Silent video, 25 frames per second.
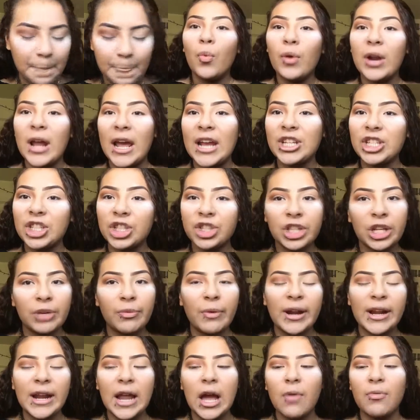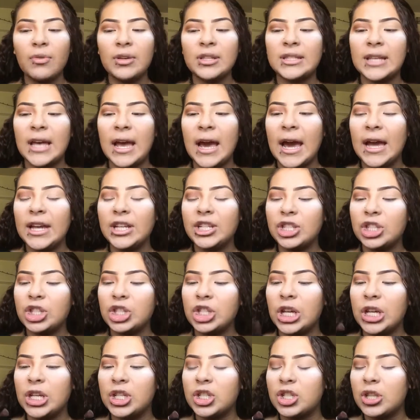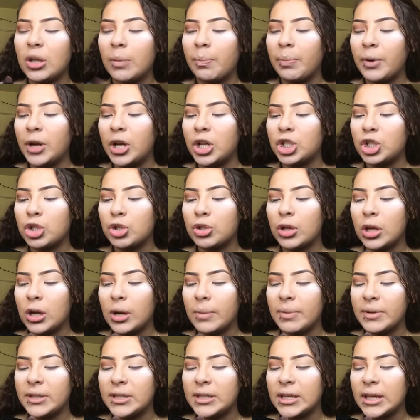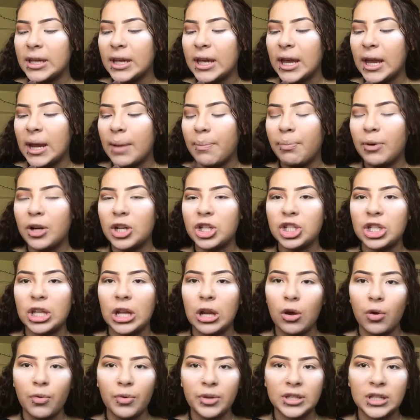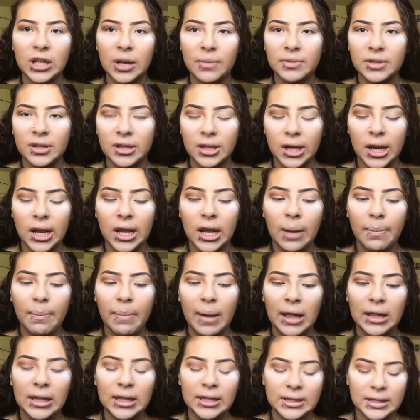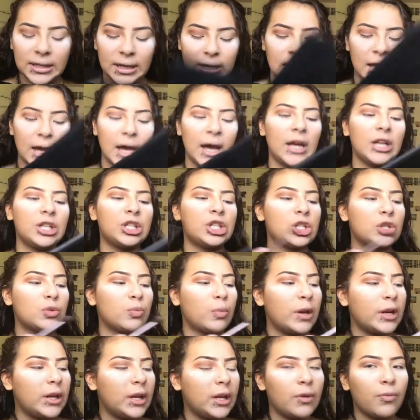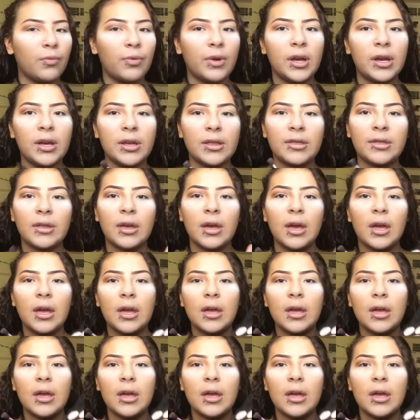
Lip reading: What I just did right now was that I just changed the brush to the Urban Decay brush that always comes in the Naked palettes, and I just went in with